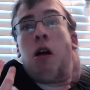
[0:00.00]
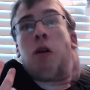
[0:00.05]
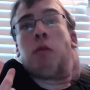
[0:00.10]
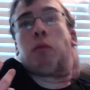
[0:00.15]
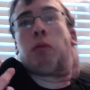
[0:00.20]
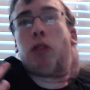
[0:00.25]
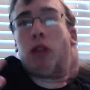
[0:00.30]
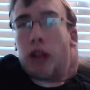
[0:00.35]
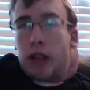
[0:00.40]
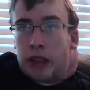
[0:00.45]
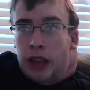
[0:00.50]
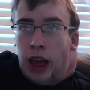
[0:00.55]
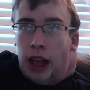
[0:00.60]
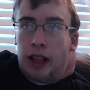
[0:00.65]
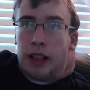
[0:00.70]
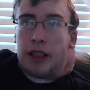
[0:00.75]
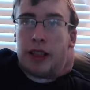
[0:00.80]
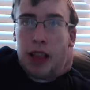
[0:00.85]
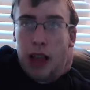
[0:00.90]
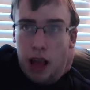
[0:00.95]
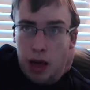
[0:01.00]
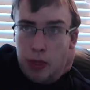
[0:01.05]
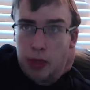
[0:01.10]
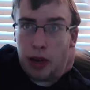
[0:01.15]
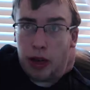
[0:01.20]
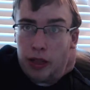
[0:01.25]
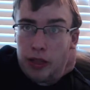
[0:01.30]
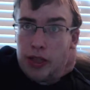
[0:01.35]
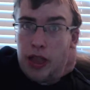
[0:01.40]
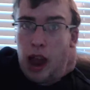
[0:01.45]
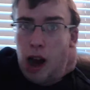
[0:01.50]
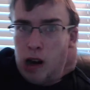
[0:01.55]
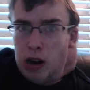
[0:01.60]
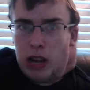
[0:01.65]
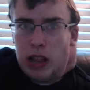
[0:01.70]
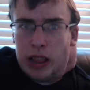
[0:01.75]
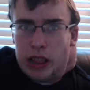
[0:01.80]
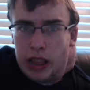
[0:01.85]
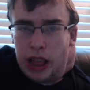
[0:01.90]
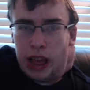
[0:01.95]
for them because now
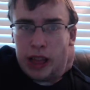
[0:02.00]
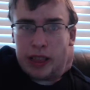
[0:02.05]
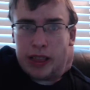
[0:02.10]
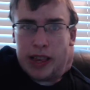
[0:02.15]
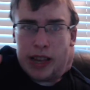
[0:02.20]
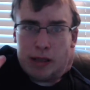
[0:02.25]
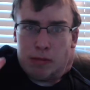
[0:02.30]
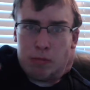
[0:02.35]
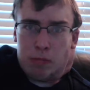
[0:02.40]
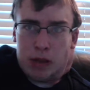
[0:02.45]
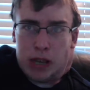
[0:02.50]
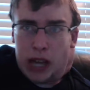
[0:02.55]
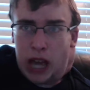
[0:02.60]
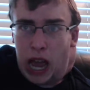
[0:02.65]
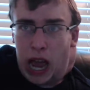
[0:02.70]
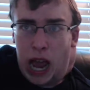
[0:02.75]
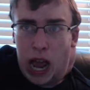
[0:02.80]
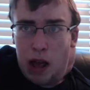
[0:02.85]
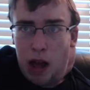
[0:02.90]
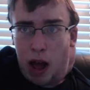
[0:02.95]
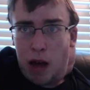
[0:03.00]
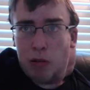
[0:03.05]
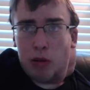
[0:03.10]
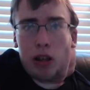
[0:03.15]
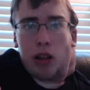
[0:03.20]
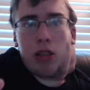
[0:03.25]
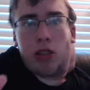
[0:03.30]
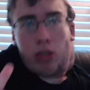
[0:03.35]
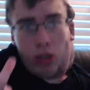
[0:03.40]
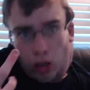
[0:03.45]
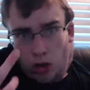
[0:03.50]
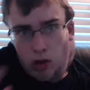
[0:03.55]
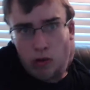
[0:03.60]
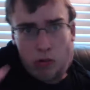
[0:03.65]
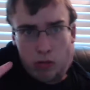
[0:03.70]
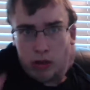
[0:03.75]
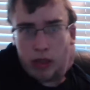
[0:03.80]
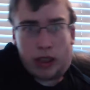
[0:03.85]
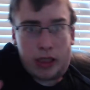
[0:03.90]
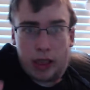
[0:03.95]
that it, this became, I would
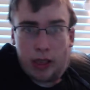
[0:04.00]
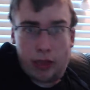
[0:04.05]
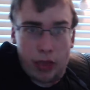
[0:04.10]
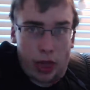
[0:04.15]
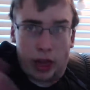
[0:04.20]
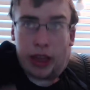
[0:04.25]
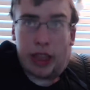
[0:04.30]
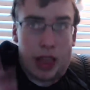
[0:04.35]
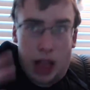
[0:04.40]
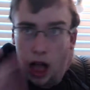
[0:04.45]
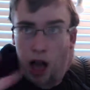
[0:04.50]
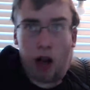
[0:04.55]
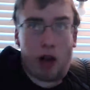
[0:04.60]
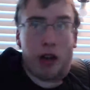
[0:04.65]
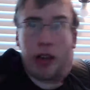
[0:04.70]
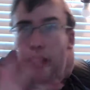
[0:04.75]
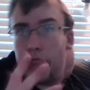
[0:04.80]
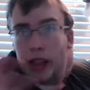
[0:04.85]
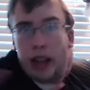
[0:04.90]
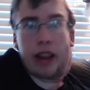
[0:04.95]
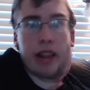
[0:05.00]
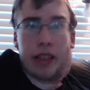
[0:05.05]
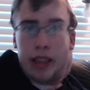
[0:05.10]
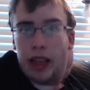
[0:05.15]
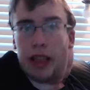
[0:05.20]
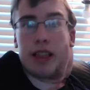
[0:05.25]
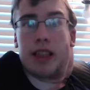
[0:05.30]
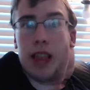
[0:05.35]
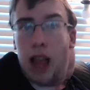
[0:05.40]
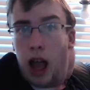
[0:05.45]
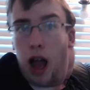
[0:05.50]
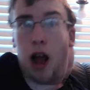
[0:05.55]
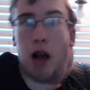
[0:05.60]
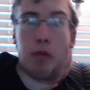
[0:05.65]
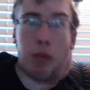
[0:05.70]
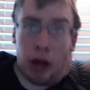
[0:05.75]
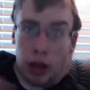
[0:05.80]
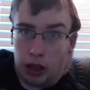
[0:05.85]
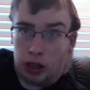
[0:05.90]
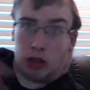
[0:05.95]
assume this is like knowledge that exists now
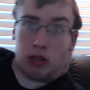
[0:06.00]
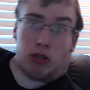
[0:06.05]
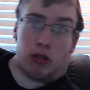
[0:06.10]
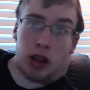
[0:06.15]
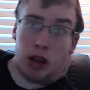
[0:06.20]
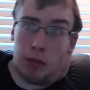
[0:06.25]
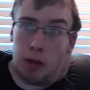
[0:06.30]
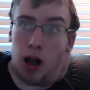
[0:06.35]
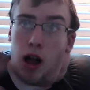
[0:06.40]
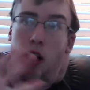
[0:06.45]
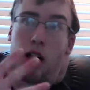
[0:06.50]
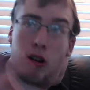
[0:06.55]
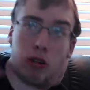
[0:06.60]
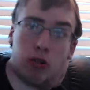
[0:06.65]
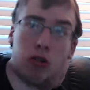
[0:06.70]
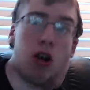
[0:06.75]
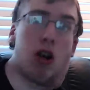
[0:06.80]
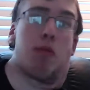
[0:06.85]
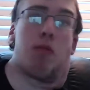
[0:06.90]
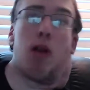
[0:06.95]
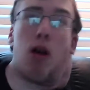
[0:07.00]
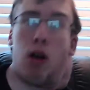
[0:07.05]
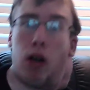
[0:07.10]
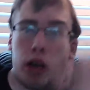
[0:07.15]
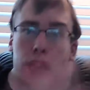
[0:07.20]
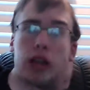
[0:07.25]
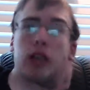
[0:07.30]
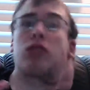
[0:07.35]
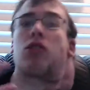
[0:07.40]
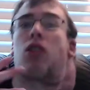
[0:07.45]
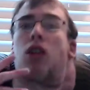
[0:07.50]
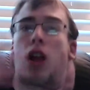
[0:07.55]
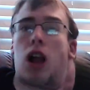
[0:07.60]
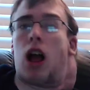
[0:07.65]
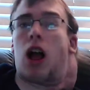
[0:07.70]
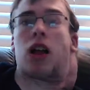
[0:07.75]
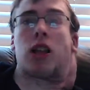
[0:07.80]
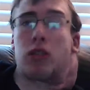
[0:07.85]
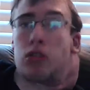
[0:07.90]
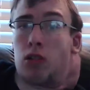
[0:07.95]
But history of Hagoromo, Ingrid
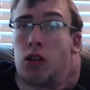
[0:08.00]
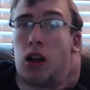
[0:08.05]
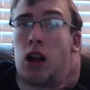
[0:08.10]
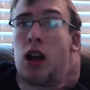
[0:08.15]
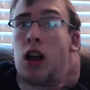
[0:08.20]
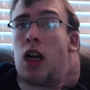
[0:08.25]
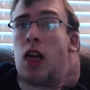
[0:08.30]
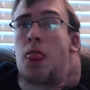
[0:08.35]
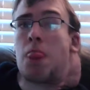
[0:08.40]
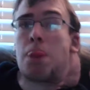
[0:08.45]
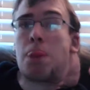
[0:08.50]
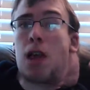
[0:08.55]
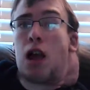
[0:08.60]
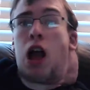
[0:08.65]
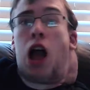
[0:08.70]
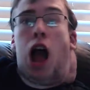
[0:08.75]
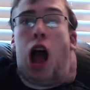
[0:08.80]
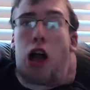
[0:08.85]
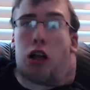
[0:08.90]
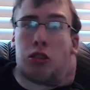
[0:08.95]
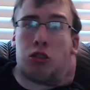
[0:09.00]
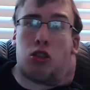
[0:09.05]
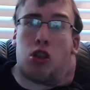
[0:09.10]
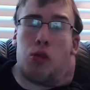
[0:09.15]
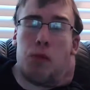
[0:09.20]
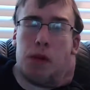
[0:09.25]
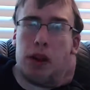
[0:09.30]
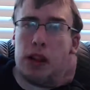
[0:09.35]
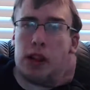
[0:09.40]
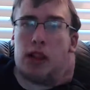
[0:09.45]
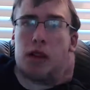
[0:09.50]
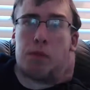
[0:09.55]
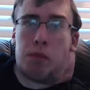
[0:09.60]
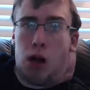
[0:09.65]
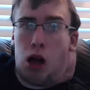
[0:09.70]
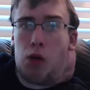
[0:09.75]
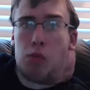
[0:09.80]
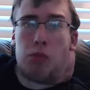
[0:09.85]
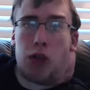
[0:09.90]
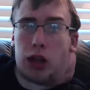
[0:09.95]
Astra. Assuming it is a
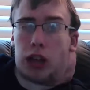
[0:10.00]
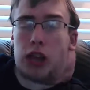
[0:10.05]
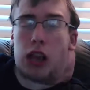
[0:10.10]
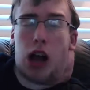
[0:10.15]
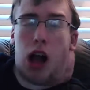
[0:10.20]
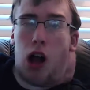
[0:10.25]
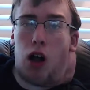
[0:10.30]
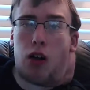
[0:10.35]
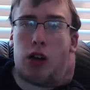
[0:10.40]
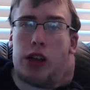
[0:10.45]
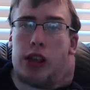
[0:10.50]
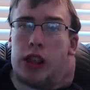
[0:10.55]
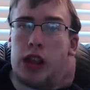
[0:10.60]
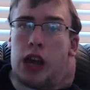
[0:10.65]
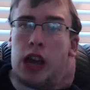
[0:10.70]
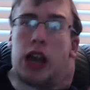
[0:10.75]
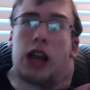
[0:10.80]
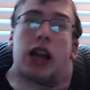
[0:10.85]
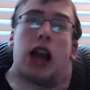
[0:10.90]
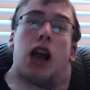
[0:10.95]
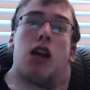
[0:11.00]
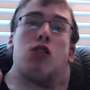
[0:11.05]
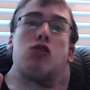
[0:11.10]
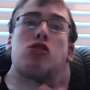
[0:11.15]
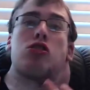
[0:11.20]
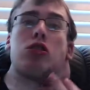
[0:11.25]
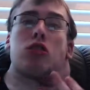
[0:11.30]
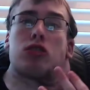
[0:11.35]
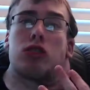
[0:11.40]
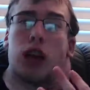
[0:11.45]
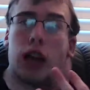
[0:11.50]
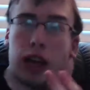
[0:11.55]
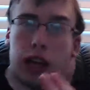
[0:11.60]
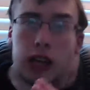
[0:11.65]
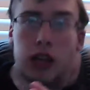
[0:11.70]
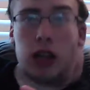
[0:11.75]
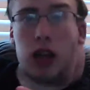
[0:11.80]
public knowledge, characters like